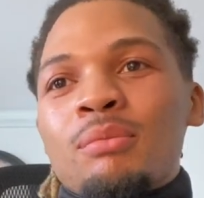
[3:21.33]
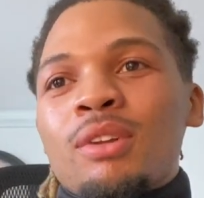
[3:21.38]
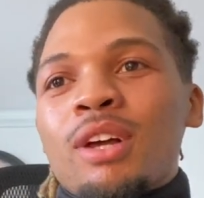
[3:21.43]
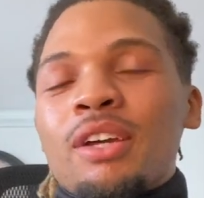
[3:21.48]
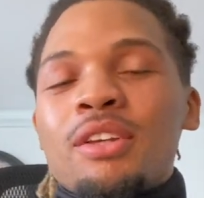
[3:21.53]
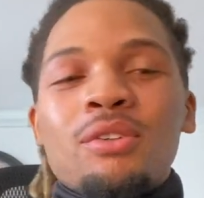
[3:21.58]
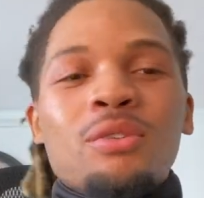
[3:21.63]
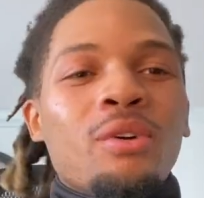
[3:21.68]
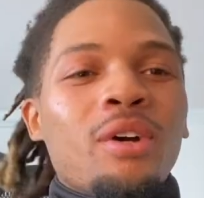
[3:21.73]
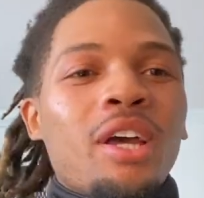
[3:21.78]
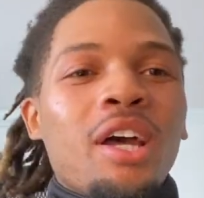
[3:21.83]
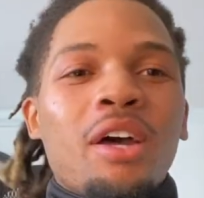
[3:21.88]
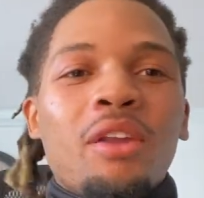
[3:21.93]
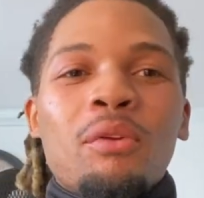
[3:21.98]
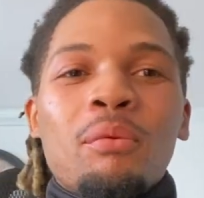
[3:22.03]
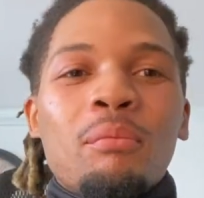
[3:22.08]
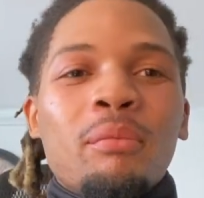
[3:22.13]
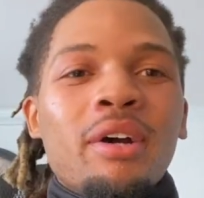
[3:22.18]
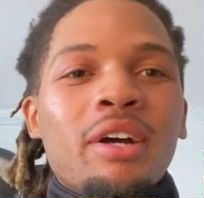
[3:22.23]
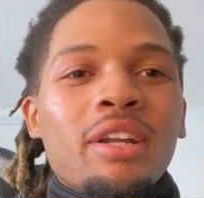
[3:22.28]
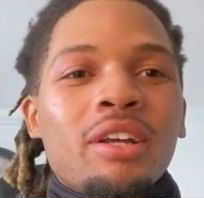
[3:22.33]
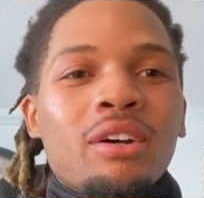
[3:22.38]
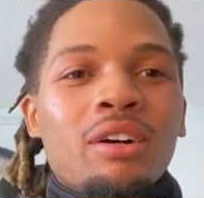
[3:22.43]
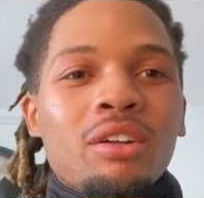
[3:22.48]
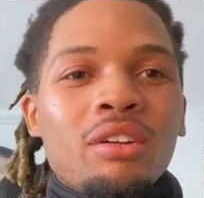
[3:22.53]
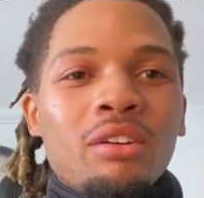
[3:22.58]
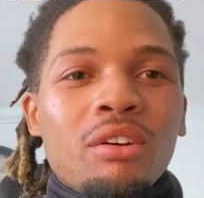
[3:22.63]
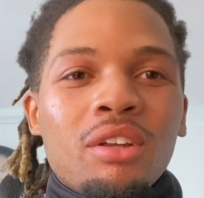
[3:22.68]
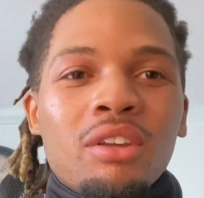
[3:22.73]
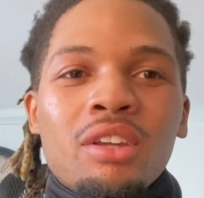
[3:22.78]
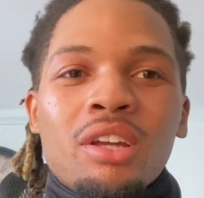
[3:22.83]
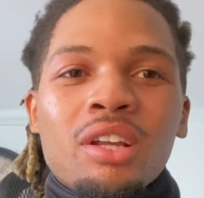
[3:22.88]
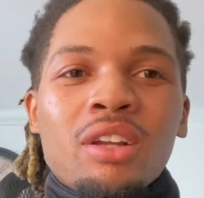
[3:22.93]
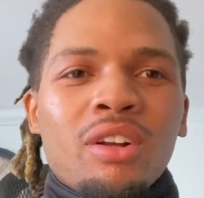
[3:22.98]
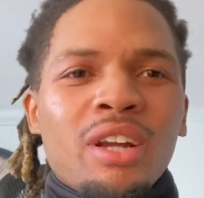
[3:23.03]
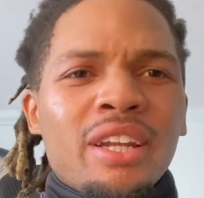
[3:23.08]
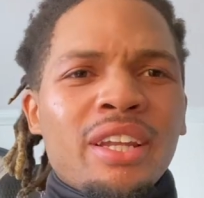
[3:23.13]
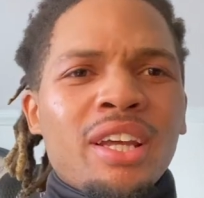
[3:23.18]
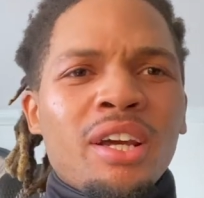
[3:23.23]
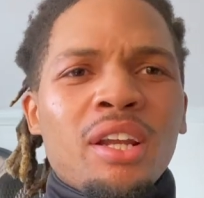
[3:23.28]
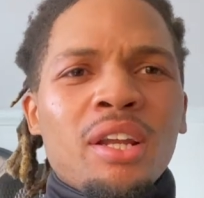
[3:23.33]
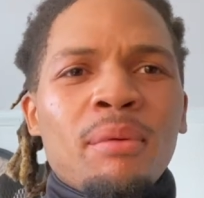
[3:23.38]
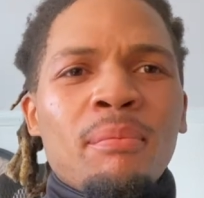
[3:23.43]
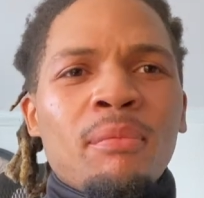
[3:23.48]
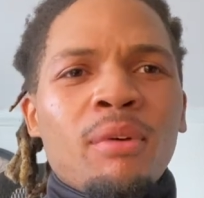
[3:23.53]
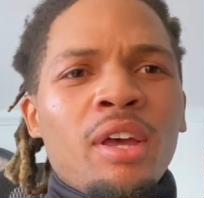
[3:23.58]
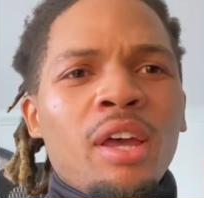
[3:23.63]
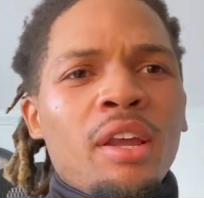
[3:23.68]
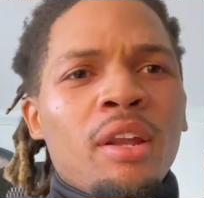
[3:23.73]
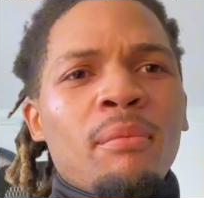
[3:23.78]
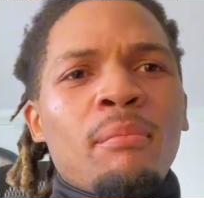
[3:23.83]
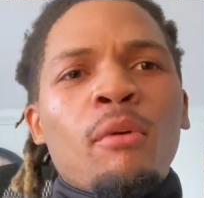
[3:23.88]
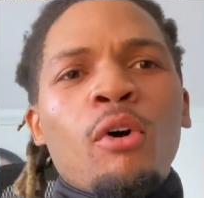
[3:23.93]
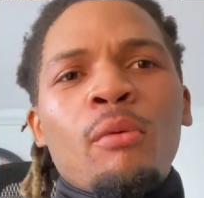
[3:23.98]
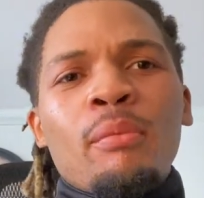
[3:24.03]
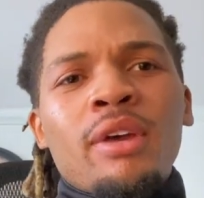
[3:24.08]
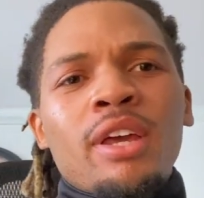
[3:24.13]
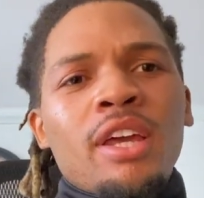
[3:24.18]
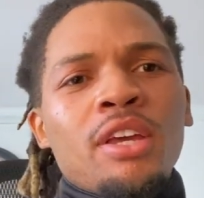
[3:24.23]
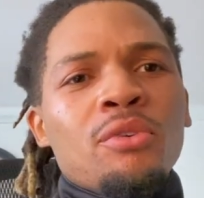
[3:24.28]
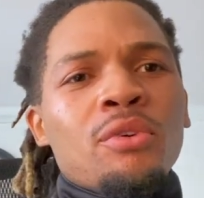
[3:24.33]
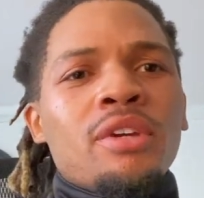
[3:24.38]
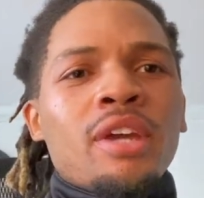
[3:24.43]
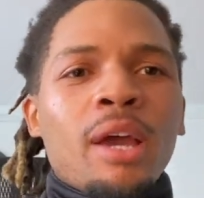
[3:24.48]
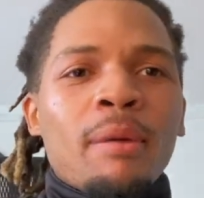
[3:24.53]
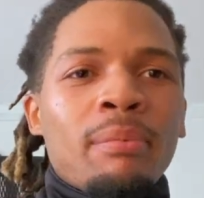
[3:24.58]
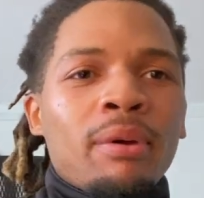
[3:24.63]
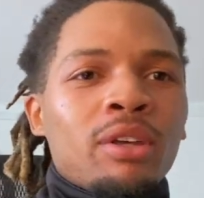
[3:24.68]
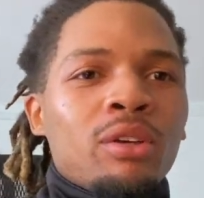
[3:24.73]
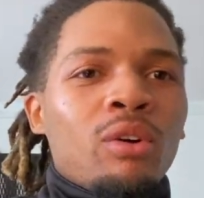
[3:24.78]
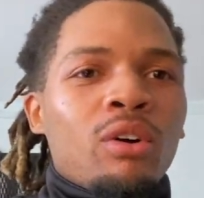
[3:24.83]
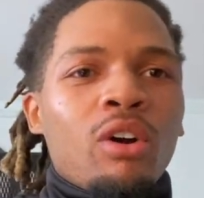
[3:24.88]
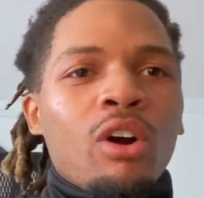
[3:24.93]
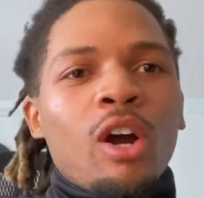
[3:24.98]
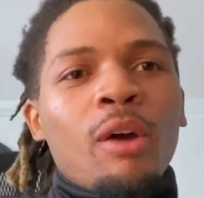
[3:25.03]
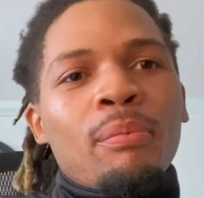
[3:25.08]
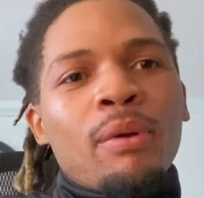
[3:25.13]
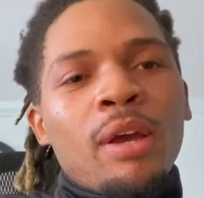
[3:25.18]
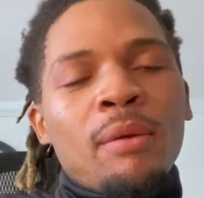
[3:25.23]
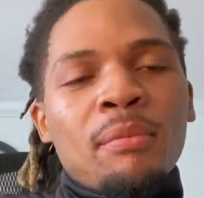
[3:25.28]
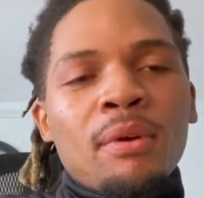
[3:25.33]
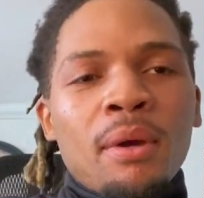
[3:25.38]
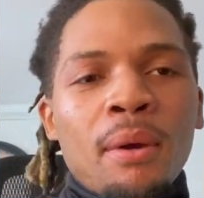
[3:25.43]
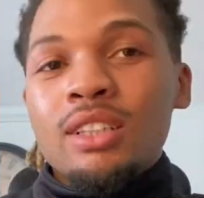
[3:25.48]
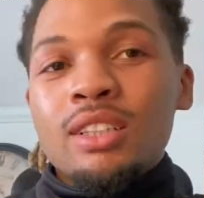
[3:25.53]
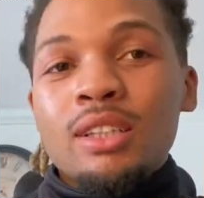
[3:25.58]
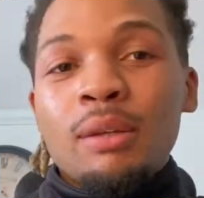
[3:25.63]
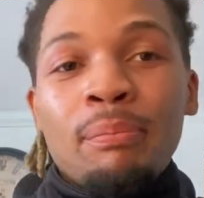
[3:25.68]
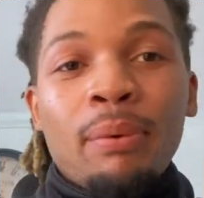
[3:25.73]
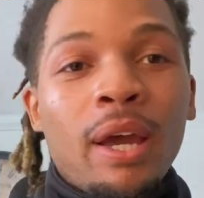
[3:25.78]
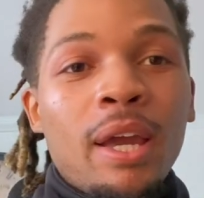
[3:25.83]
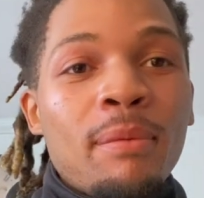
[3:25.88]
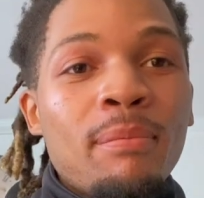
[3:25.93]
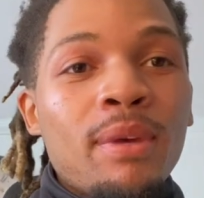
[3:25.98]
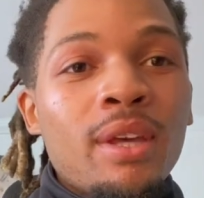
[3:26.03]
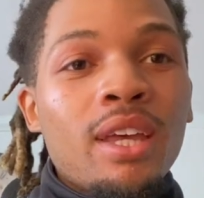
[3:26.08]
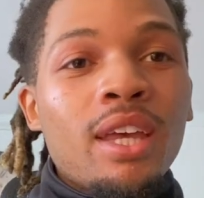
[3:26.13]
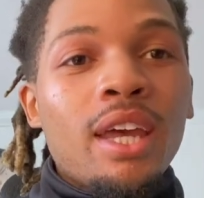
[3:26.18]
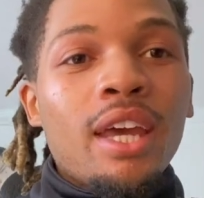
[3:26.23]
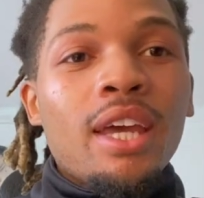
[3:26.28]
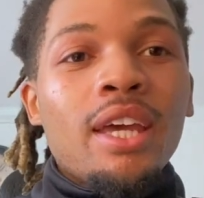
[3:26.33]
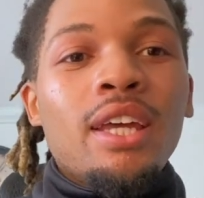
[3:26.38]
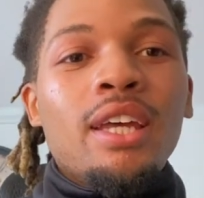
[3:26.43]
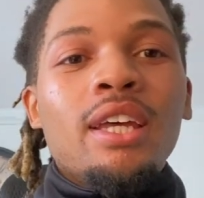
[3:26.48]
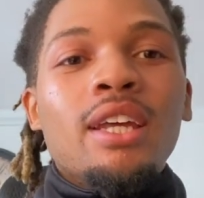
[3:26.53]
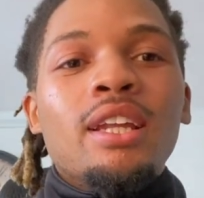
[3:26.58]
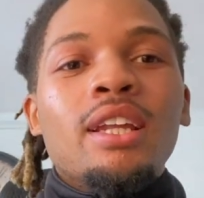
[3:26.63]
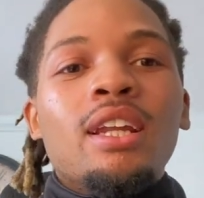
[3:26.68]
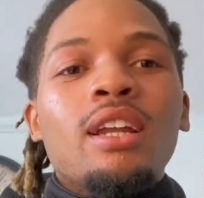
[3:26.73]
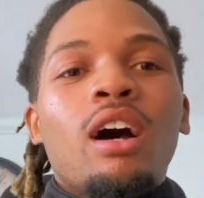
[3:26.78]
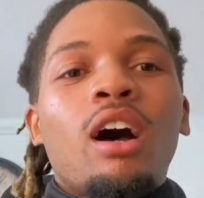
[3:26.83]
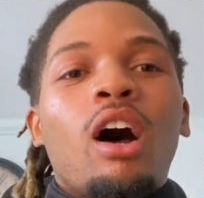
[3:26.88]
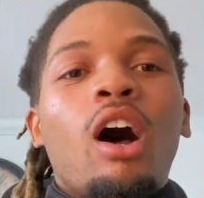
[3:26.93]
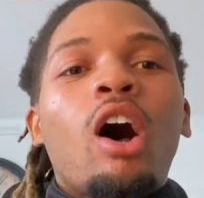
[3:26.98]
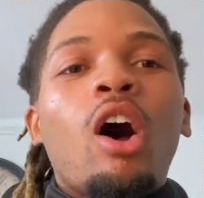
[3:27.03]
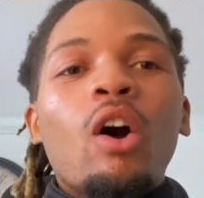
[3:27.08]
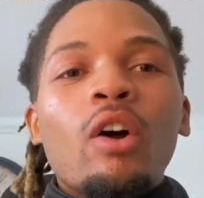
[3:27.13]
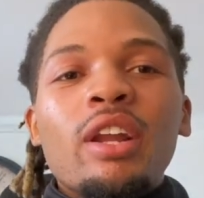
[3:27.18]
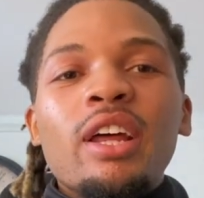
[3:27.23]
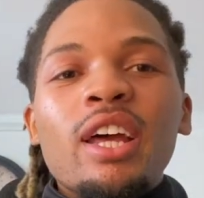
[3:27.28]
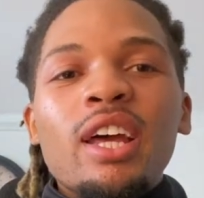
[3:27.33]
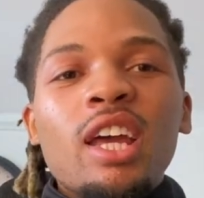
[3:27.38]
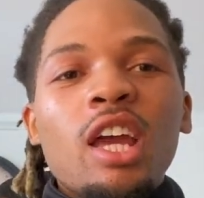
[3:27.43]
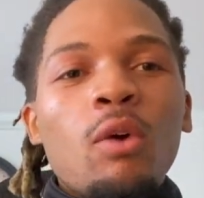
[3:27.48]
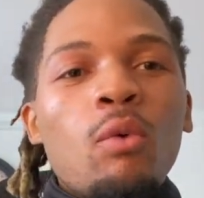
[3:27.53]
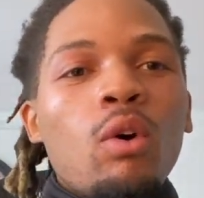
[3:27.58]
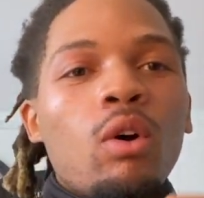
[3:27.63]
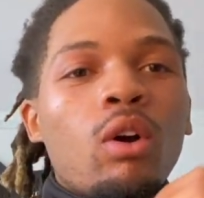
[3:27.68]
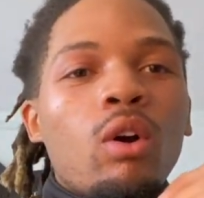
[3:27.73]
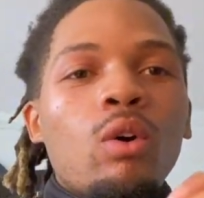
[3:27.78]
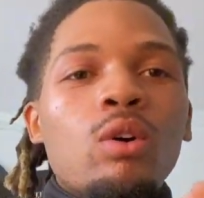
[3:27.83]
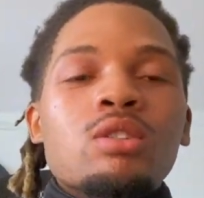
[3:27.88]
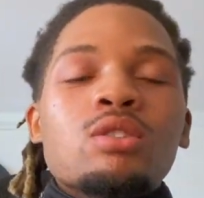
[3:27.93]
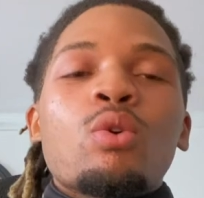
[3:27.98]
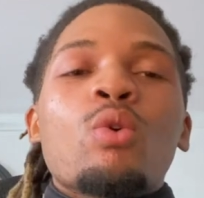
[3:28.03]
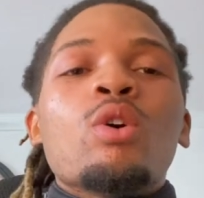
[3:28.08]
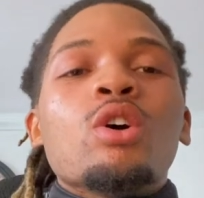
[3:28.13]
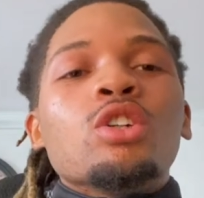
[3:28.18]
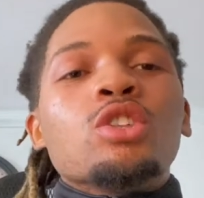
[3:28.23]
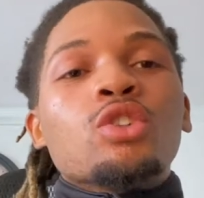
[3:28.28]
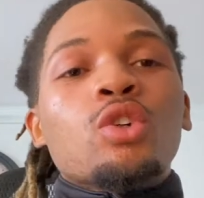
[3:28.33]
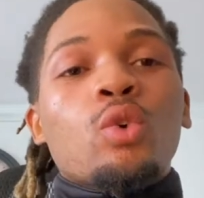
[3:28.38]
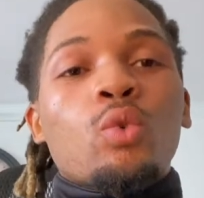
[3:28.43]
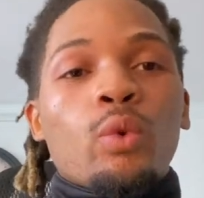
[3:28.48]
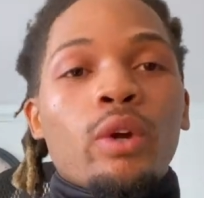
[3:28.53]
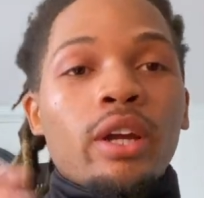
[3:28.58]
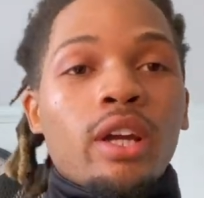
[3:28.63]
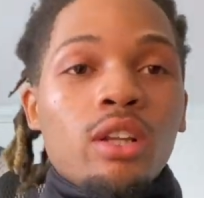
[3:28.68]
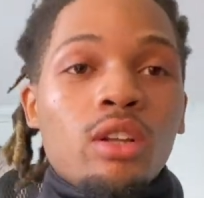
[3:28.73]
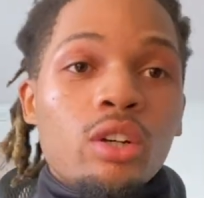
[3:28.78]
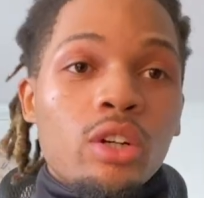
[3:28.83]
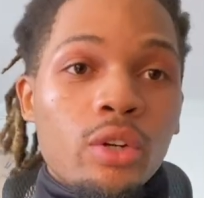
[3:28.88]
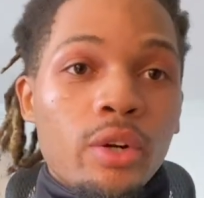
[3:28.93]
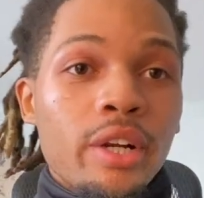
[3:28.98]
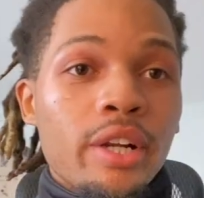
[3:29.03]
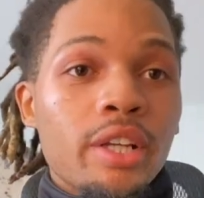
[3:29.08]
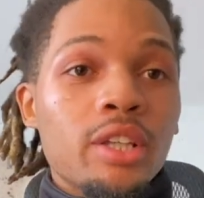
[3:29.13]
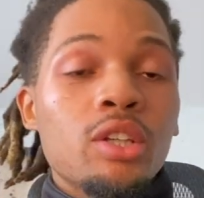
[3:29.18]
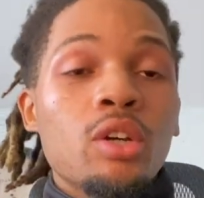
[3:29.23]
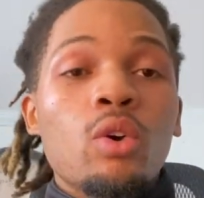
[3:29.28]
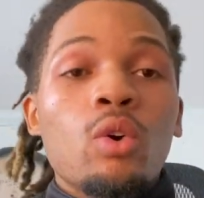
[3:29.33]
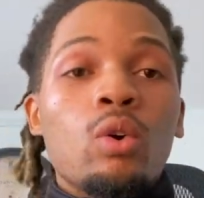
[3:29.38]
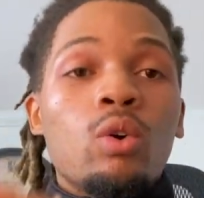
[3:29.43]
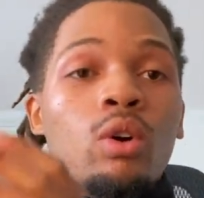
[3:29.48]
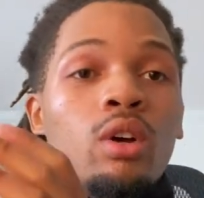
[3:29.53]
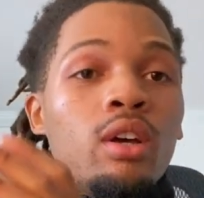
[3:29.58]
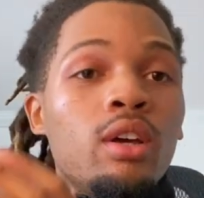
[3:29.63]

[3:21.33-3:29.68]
like you don't have no money or nothing like that at the moment, and you can't pay your car payment, the payment and all that, it won't go towards your regular credit, it won't